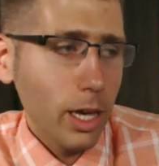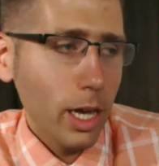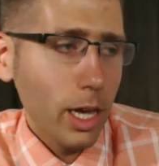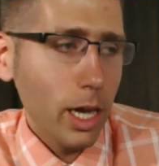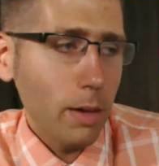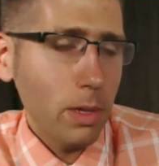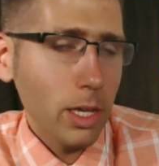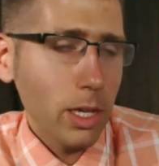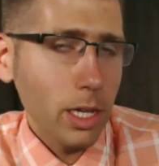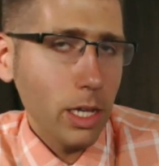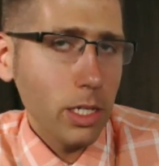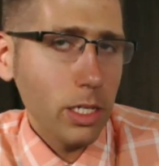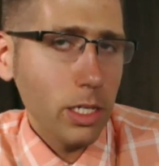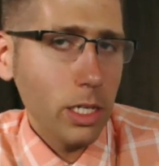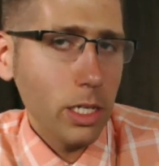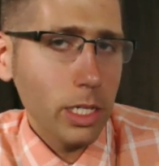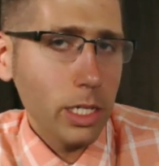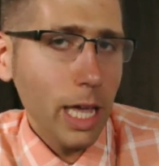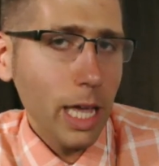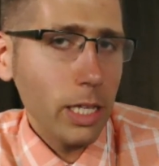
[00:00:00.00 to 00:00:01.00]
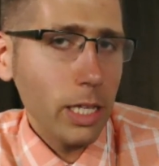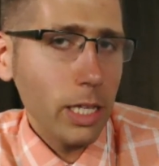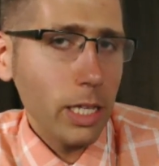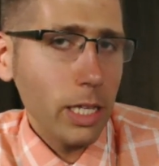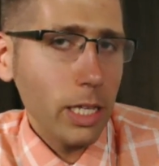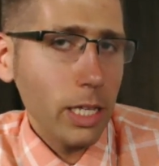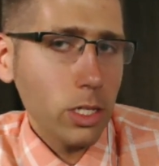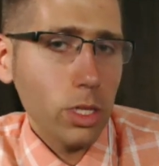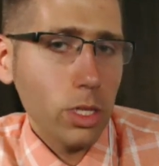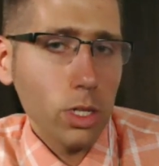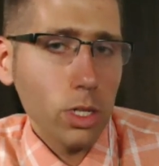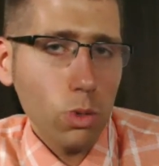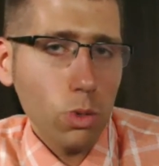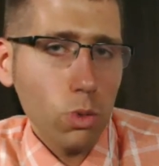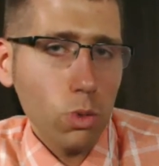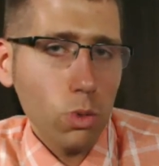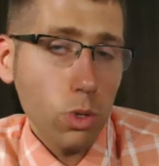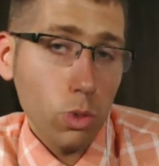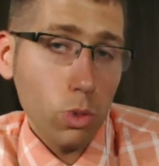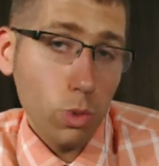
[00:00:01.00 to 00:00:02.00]
Because it's not so much the
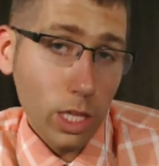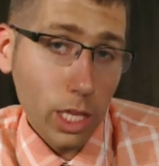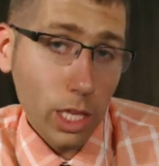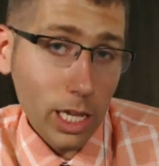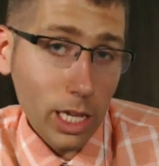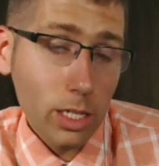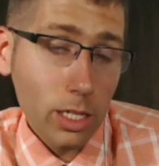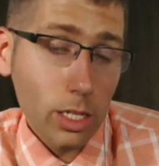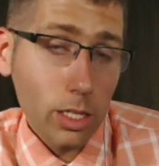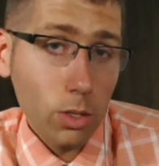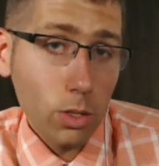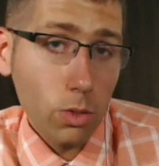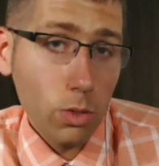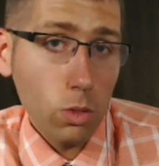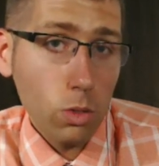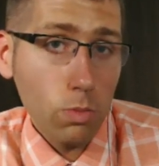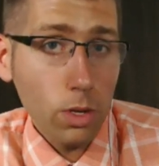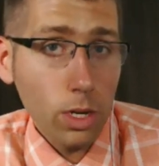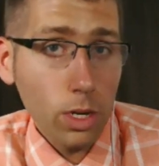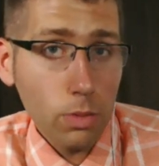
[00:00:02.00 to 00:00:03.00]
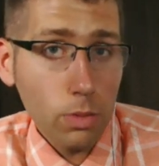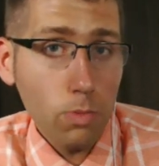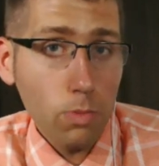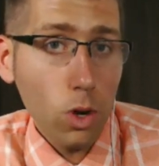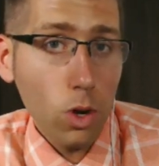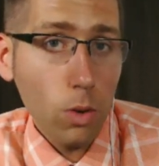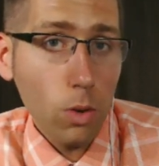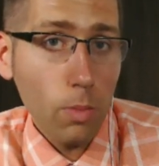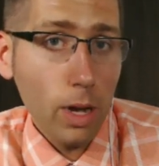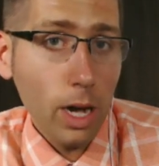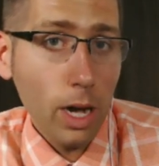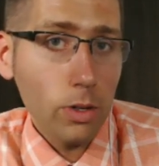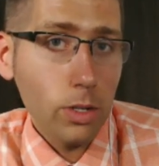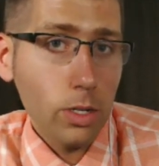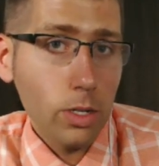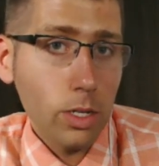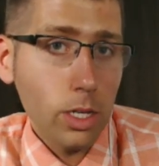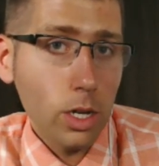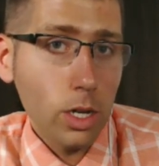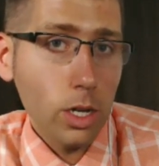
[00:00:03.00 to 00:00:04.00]
tools. We think it's the tools, but it's more about
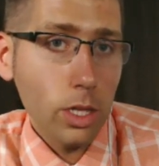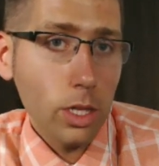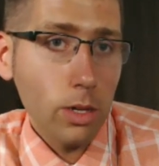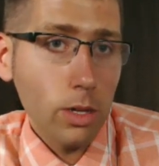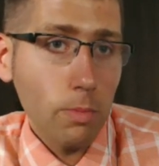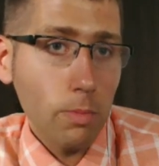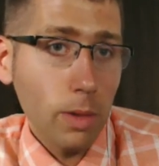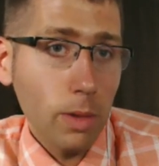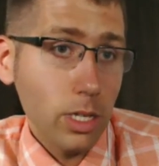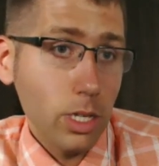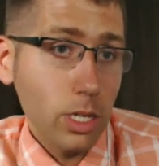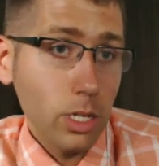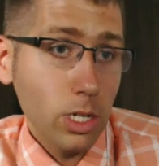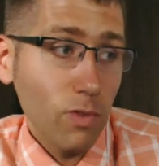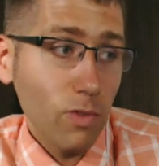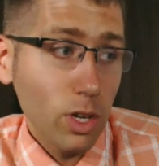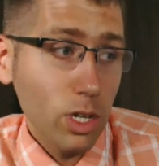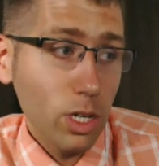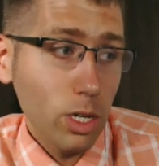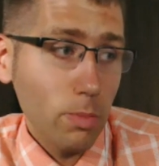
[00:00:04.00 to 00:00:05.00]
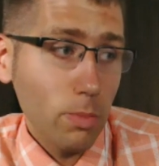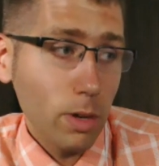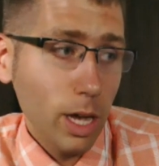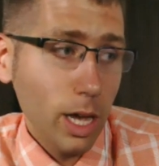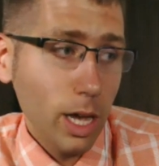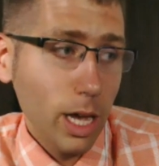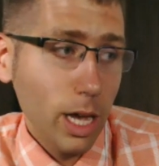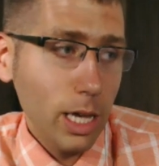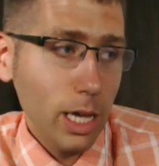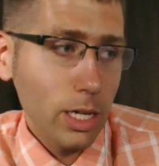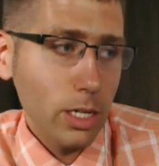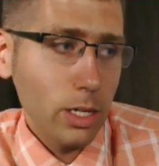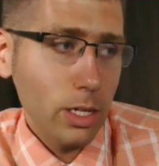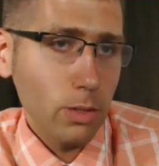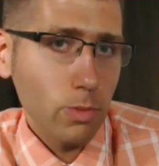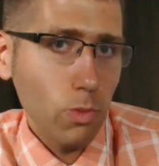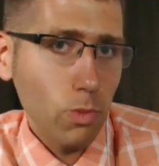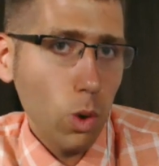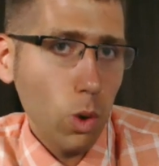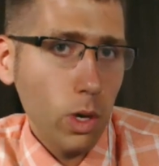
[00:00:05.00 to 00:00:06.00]
the message and vision behind
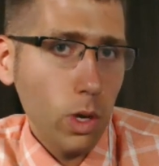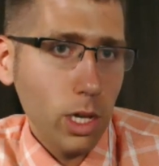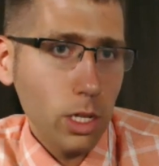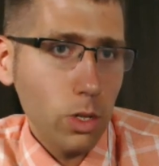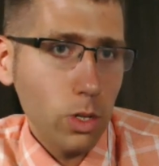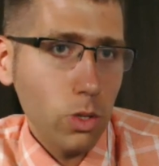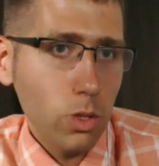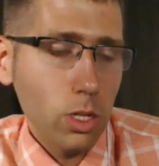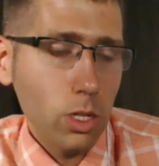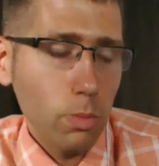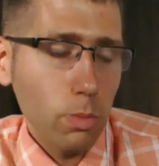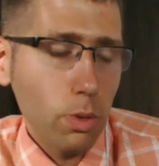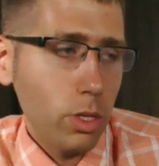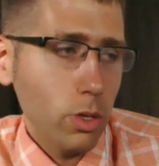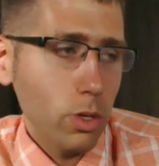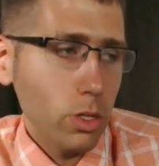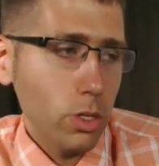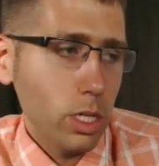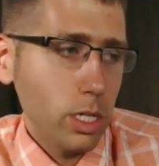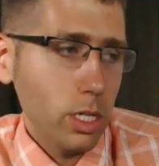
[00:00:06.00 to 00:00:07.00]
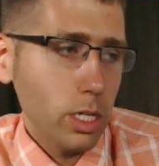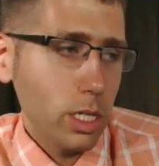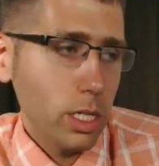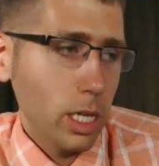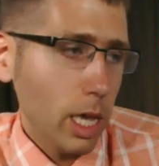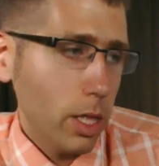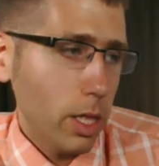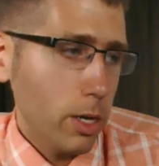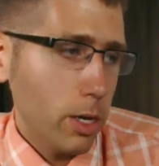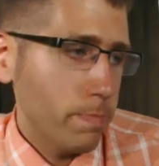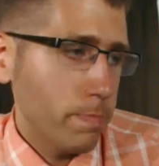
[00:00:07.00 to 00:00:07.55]
what we can use to put those things together.